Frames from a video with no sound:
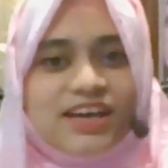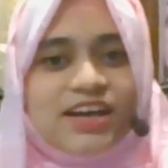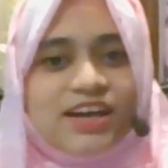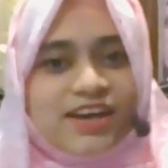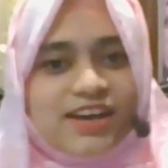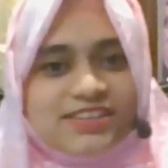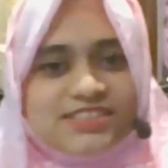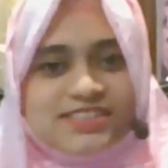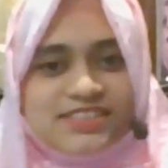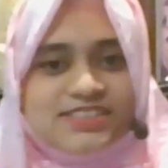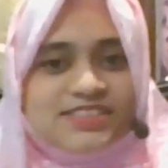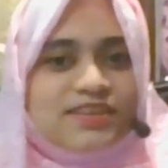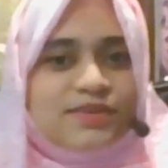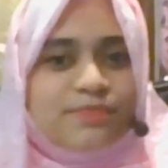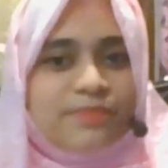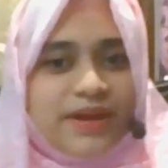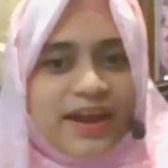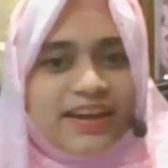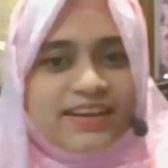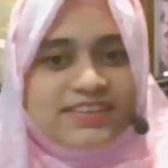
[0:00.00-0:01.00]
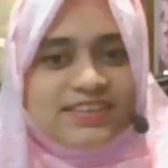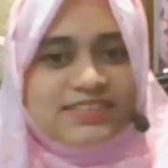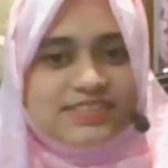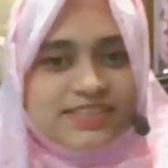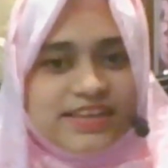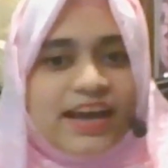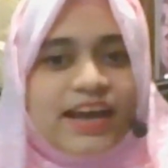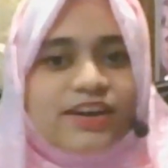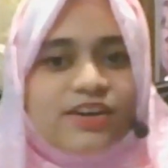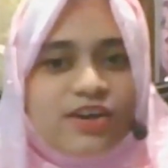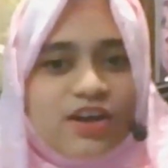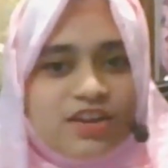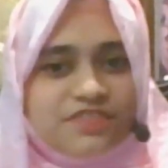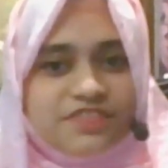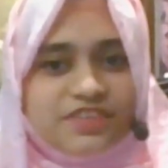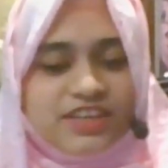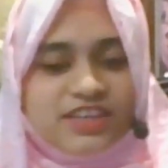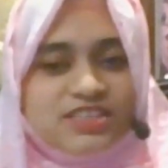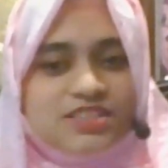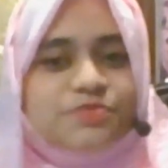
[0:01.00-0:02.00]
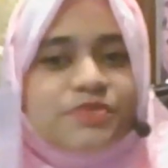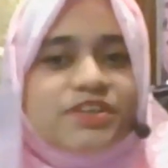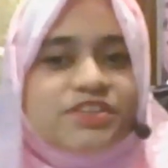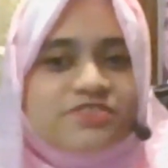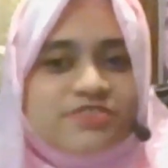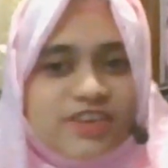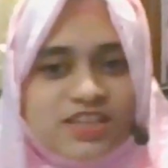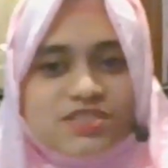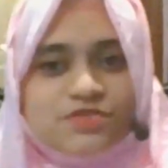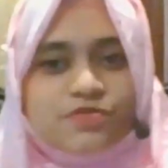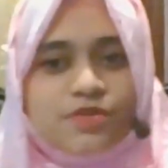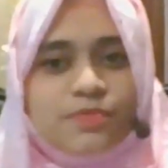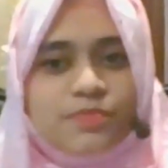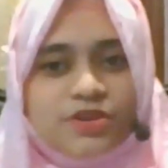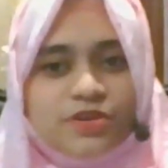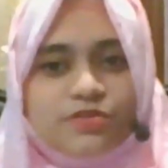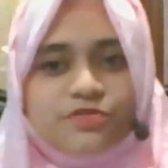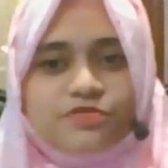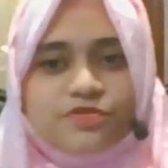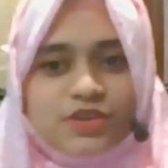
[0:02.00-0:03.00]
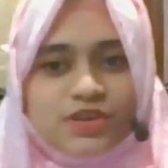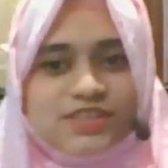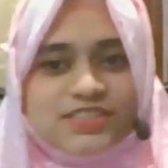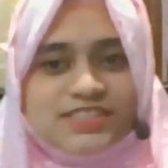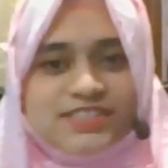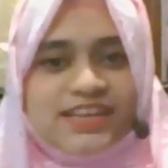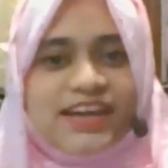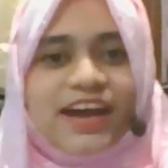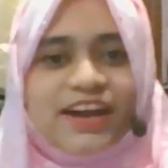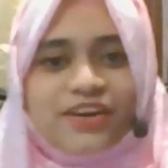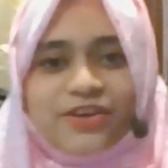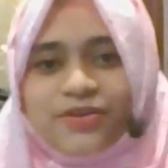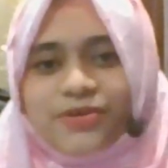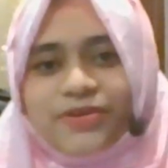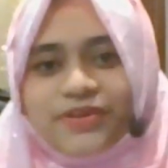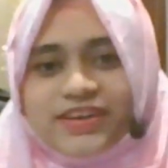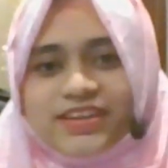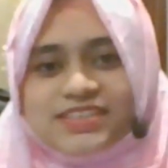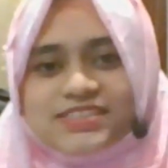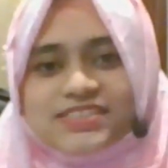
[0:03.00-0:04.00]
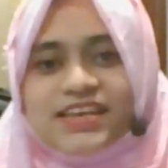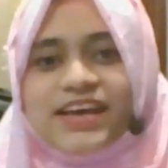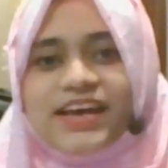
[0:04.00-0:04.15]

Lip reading: Consistent practice and confidence will transform your fluency and coherence,